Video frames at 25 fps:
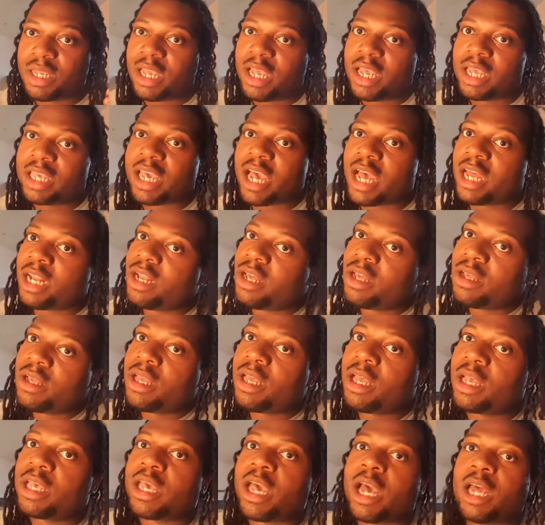it kind
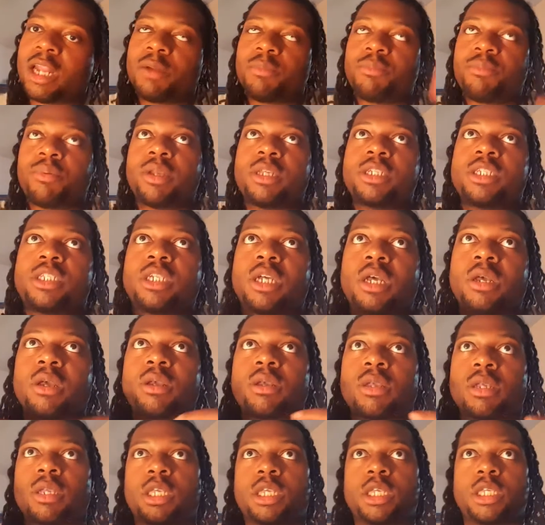of brings the
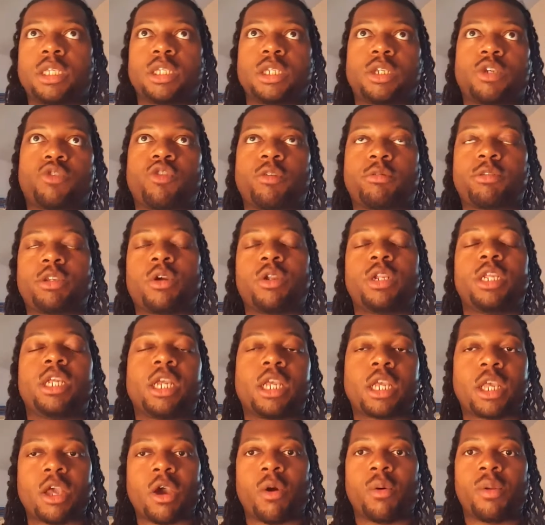
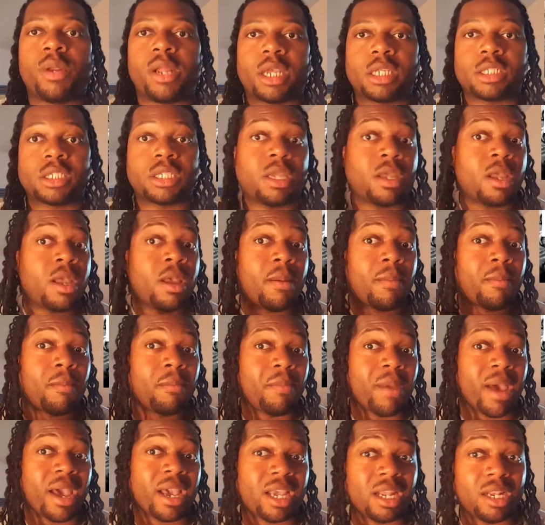Kryptonian Codex
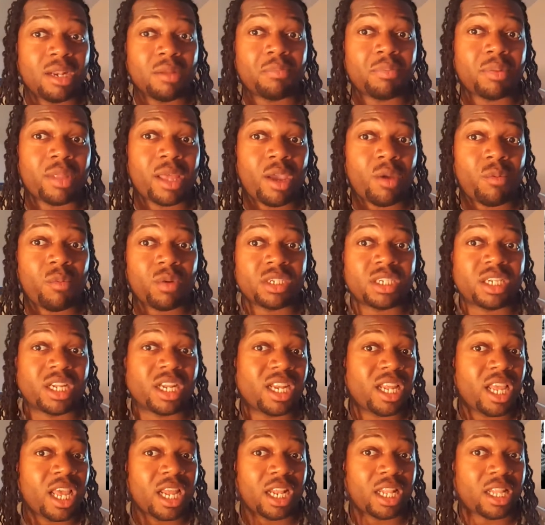back into play, which
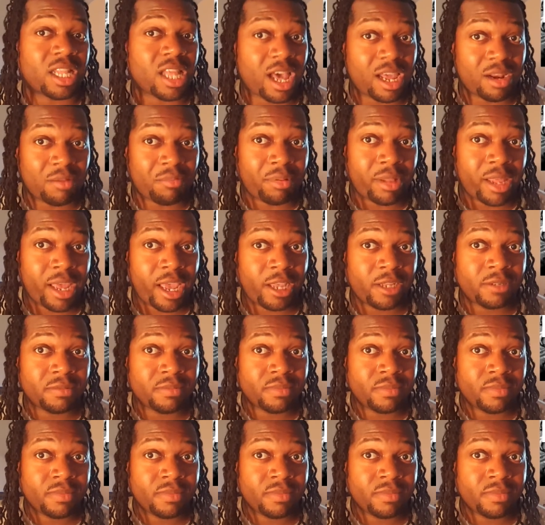didn't get a lot of play.